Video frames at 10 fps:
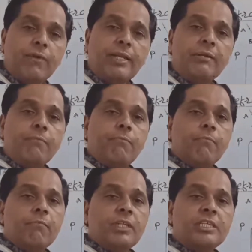
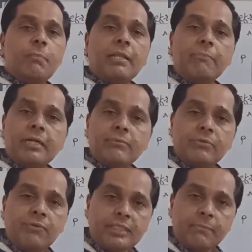this path becomes
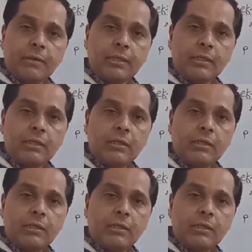visible,